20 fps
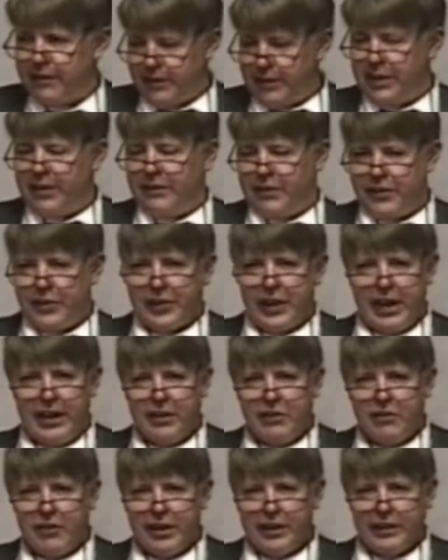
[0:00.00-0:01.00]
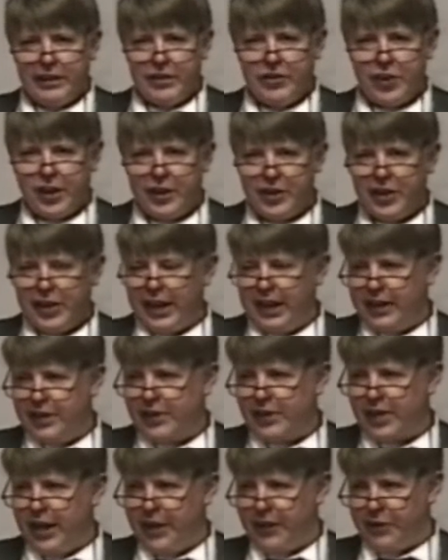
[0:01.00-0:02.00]
In the state court, the judge kind of
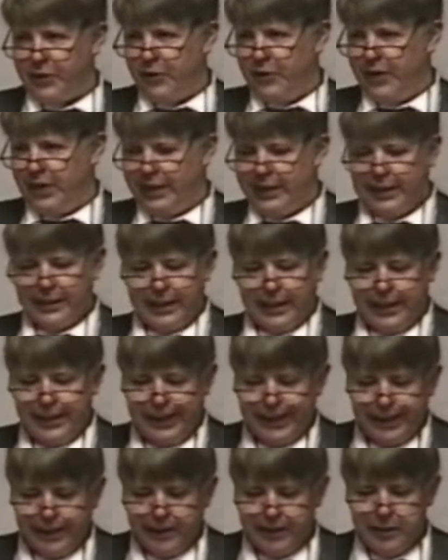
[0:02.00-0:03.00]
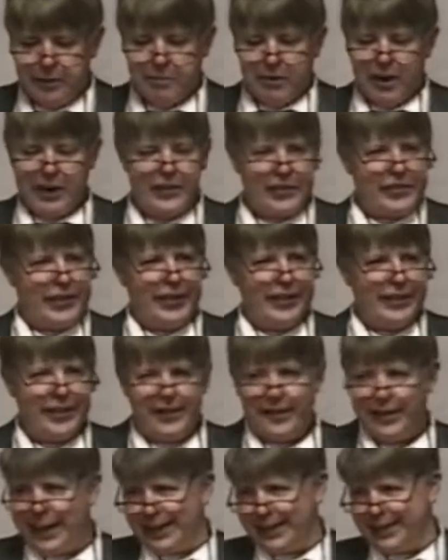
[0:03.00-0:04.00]
saw through it. The
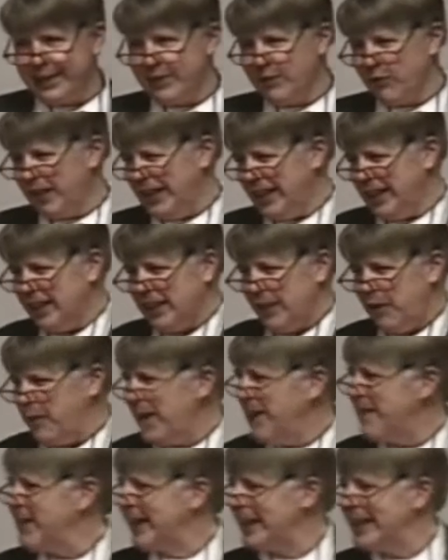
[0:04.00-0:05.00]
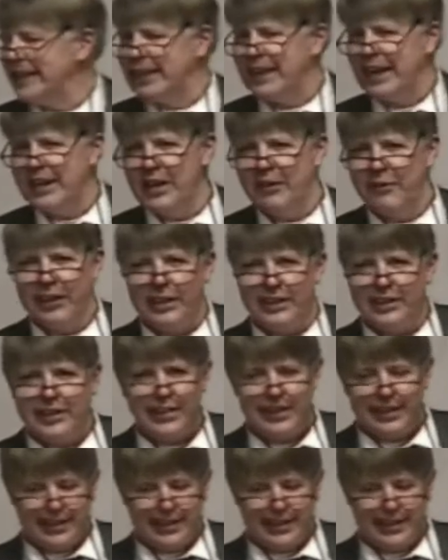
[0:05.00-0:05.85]
prosecutor asked, well, can we have a continuance?